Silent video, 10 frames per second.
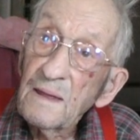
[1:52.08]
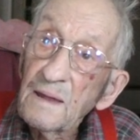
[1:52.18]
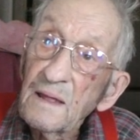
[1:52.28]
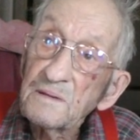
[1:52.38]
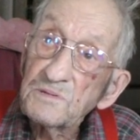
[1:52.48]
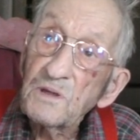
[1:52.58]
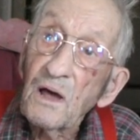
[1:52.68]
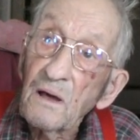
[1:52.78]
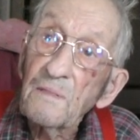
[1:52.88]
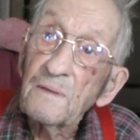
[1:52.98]
and I
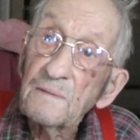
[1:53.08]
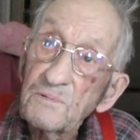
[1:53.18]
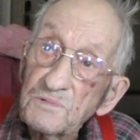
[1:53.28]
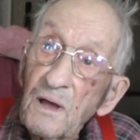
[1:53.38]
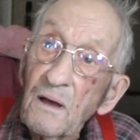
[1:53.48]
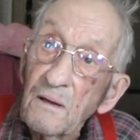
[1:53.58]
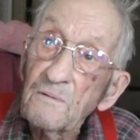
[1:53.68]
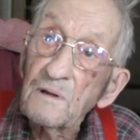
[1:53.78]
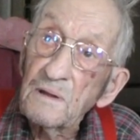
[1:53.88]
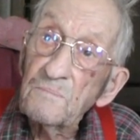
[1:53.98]
saw, it. saw it
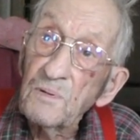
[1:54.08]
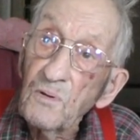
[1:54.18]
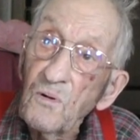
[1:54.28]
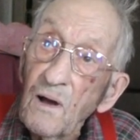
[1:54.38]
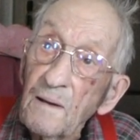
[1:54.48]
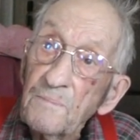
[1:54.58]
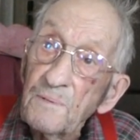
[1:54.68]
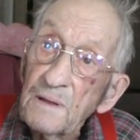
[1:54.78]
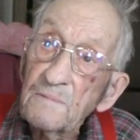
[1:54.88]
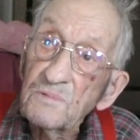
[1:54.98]
when it blew up
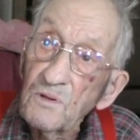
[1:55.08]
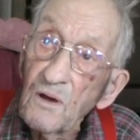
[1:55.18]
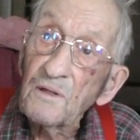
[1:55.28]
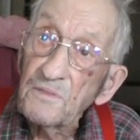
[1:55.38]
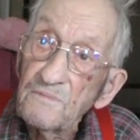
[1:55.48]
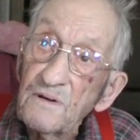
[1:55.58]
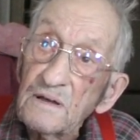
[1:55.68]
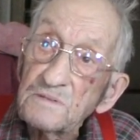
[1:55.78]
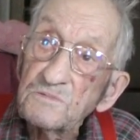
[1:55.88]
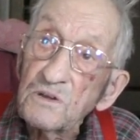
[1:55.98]
north of
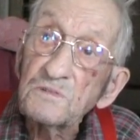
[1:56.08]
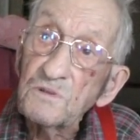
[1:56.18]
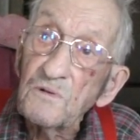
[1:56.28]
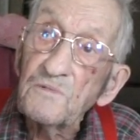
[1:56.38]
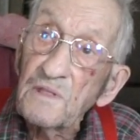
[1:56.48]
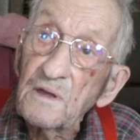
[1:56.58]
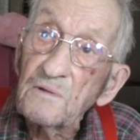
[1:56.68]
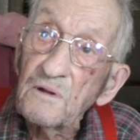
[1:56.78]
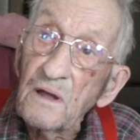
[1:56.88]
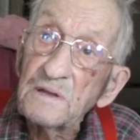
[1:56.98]
us, just over the
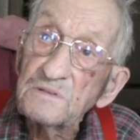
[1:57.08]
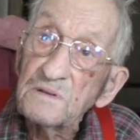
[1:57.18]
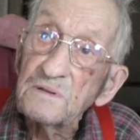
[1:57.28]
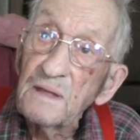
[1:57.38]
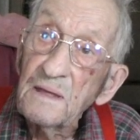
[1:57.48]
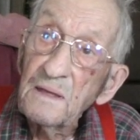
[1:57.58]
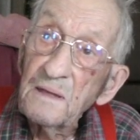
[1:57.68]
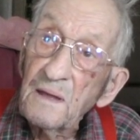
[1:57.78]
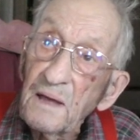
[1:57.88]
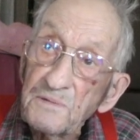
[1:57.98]
horizon
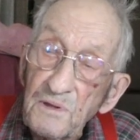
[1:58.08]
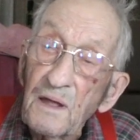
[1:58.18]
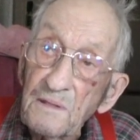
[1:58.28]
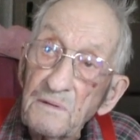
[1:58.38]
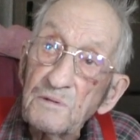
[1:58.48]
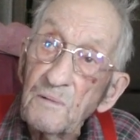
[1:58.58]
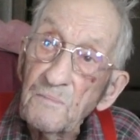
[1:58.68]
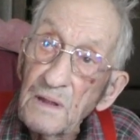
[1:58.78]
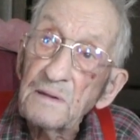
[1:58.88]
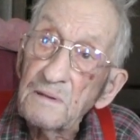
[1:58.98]
I saw the
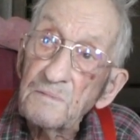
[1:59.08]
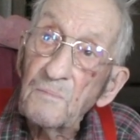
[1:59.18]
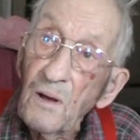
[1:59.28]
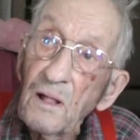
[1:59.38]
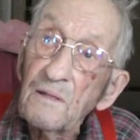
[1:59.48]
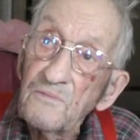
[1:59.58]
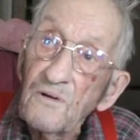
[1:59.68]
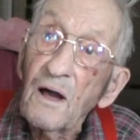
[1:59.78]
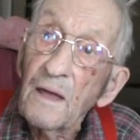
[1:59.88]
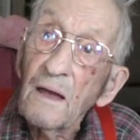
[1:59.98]
tremendous ball of
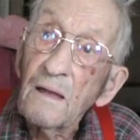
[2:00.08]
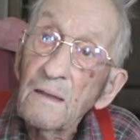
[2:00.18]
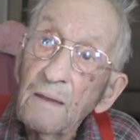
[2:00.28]
fire.